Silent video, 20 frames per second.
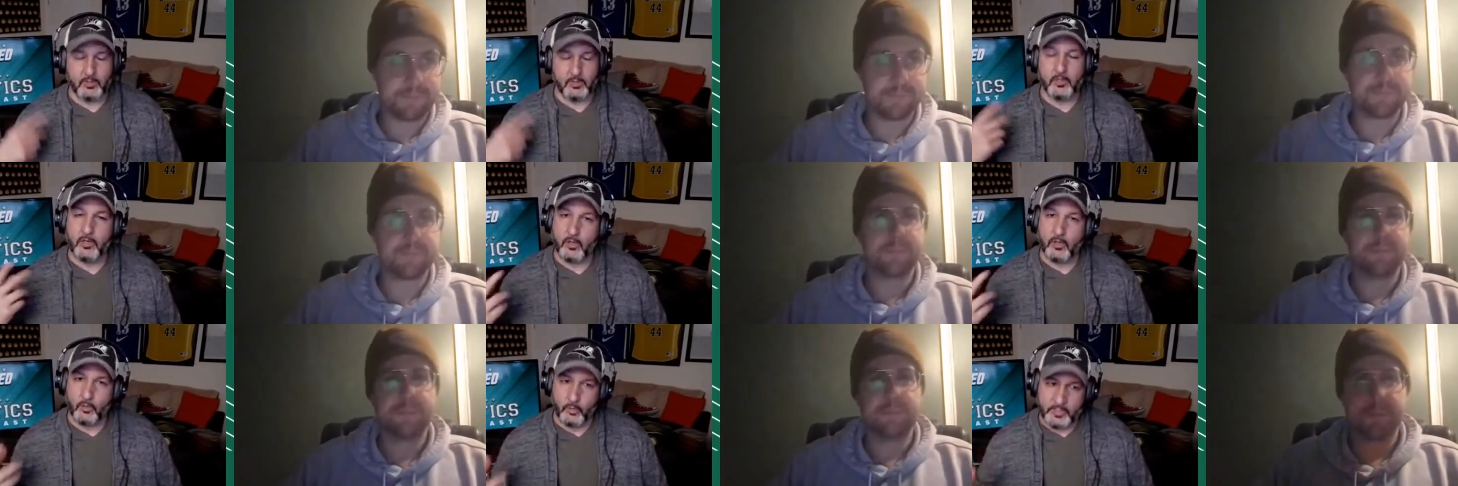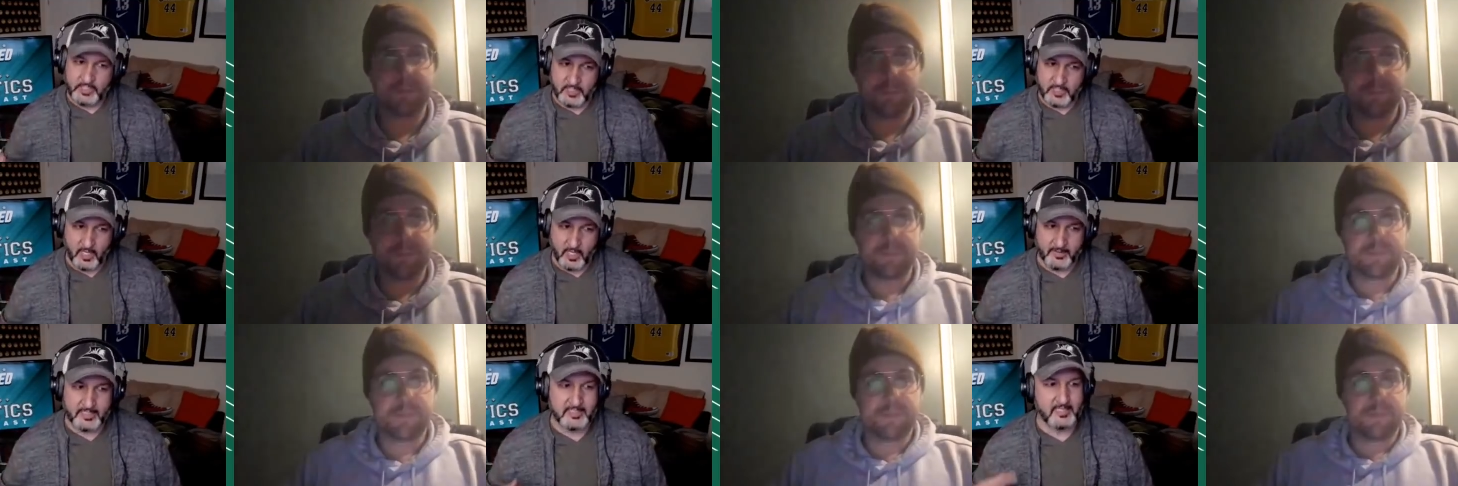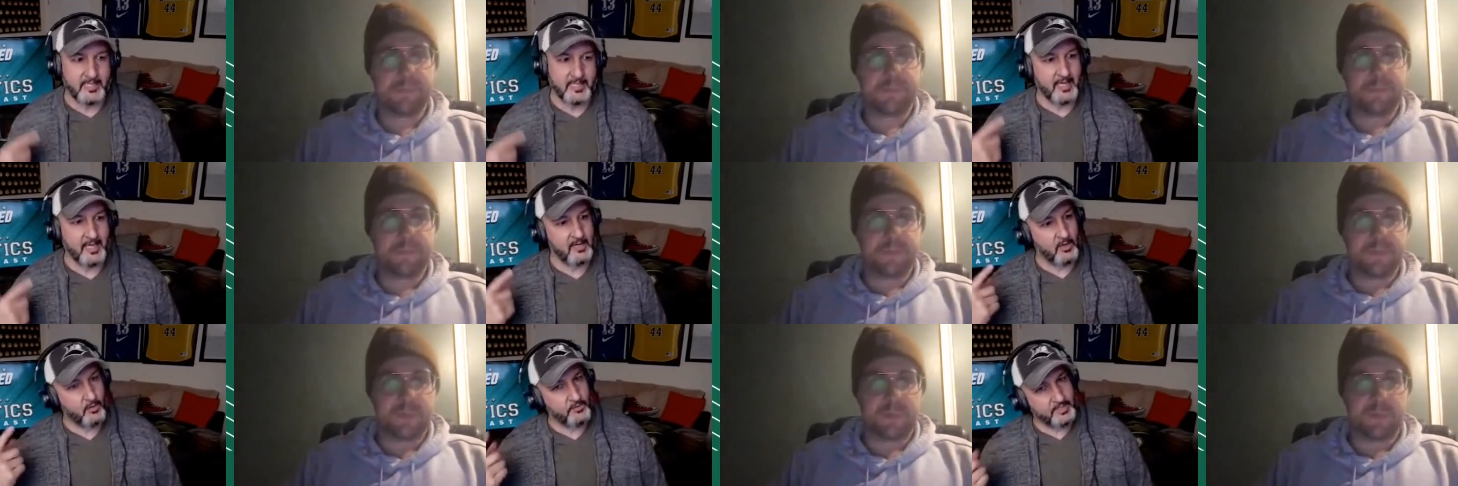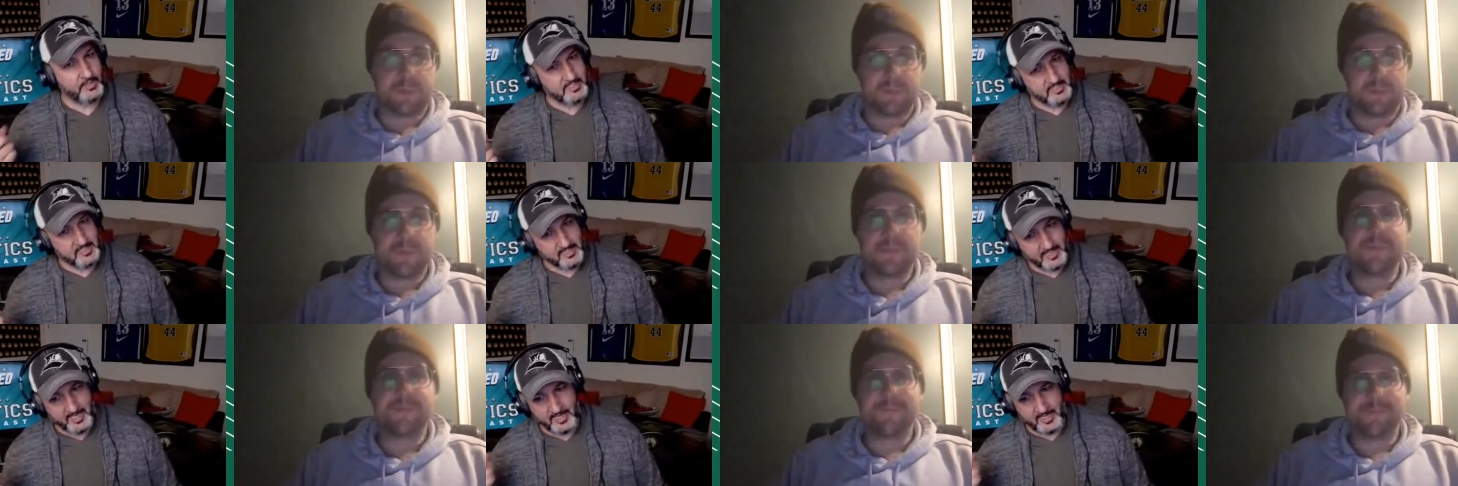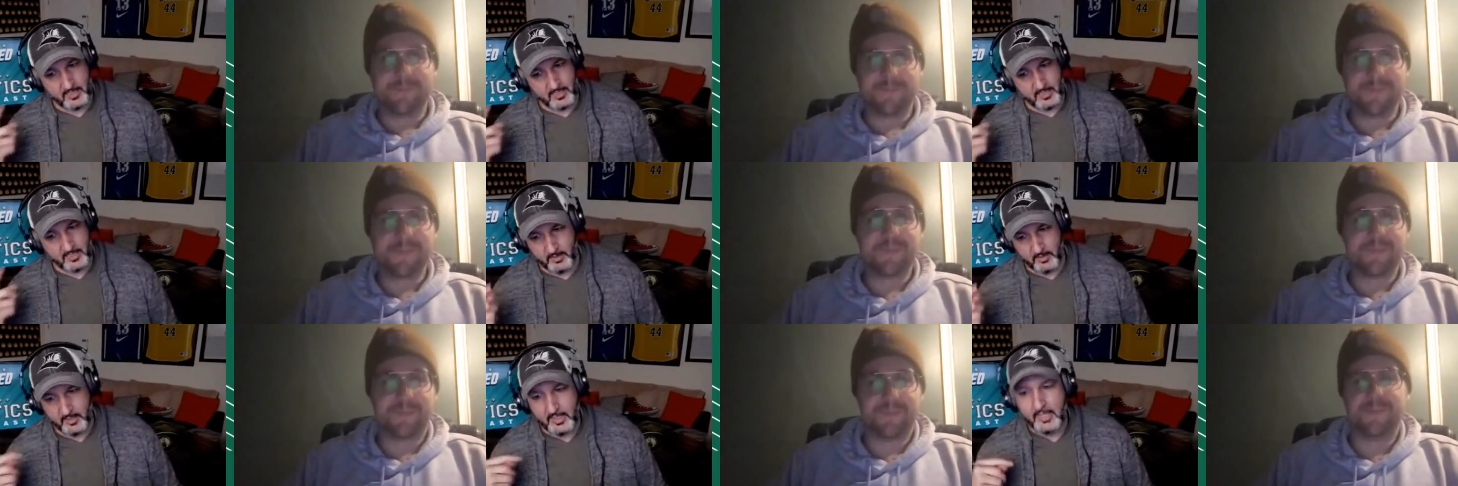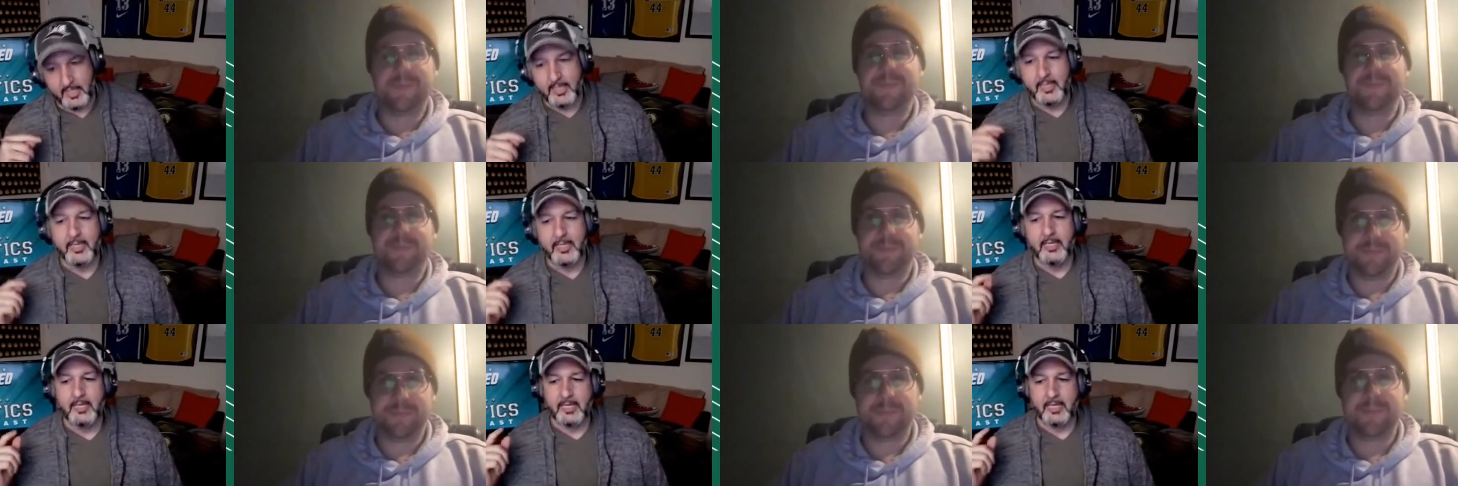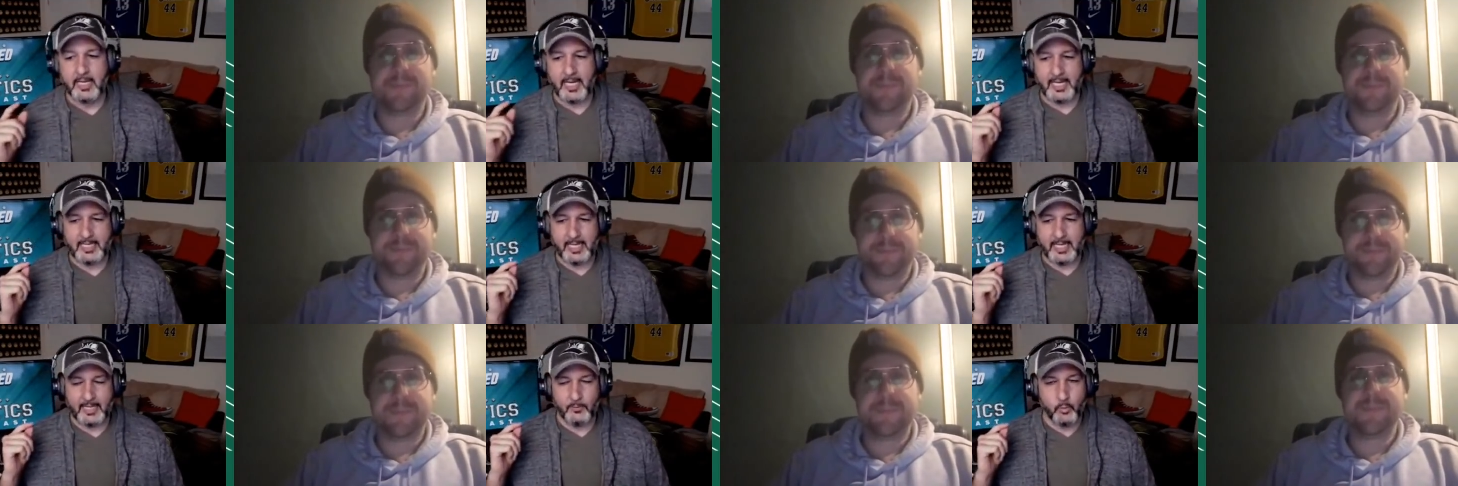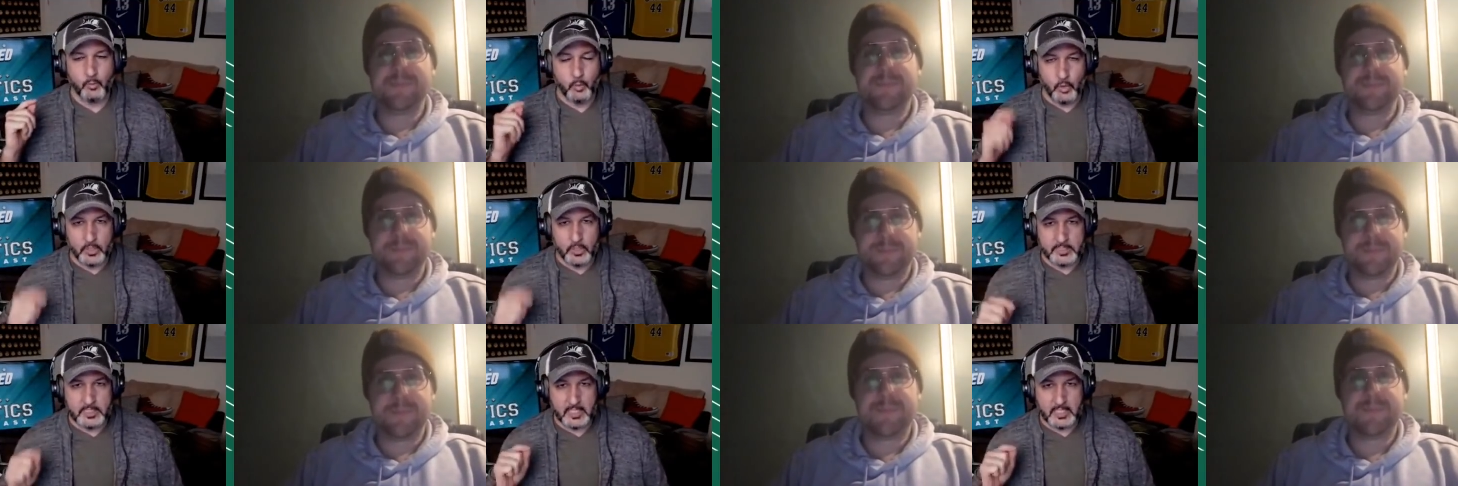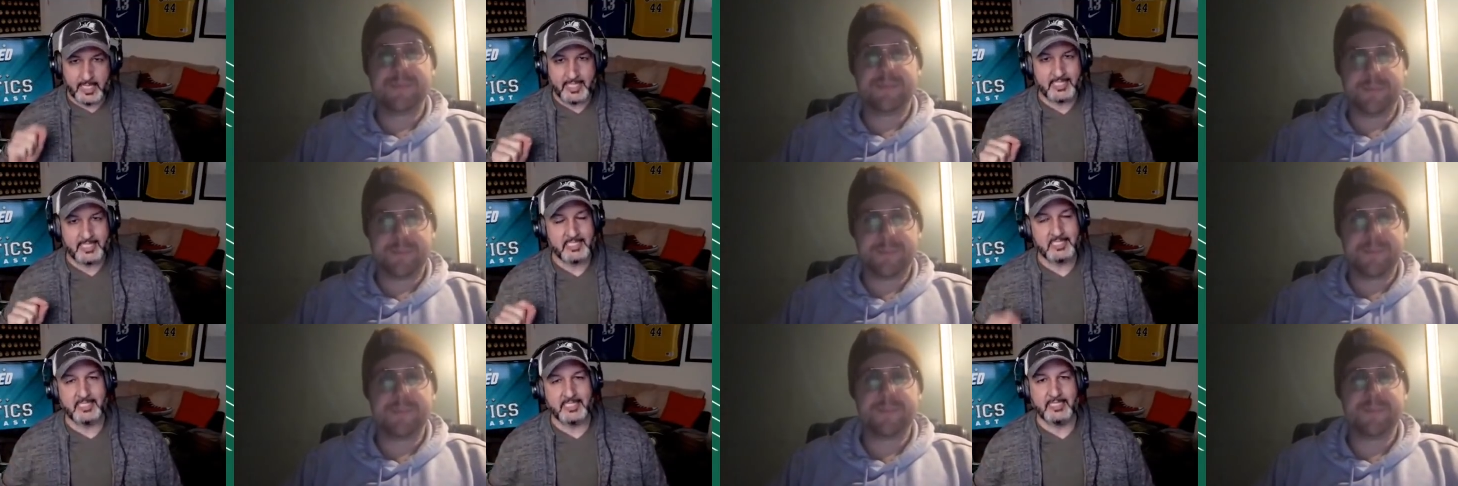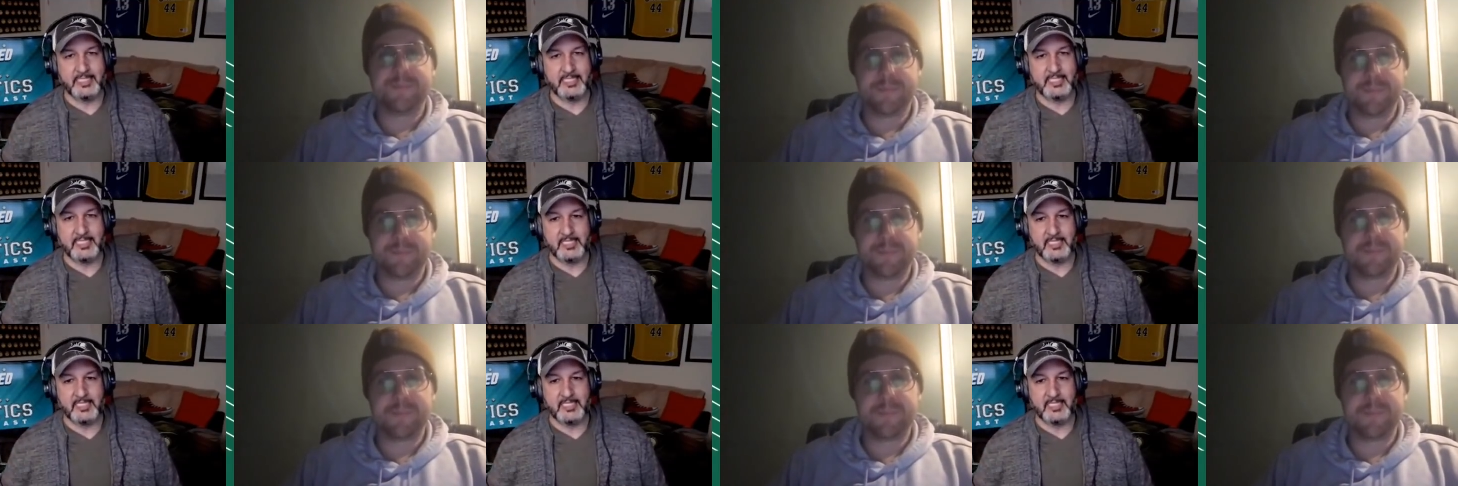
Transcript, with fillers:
Speaker 1: Oh, we saw this again. Oh, this again. Oh, I, I would like to see the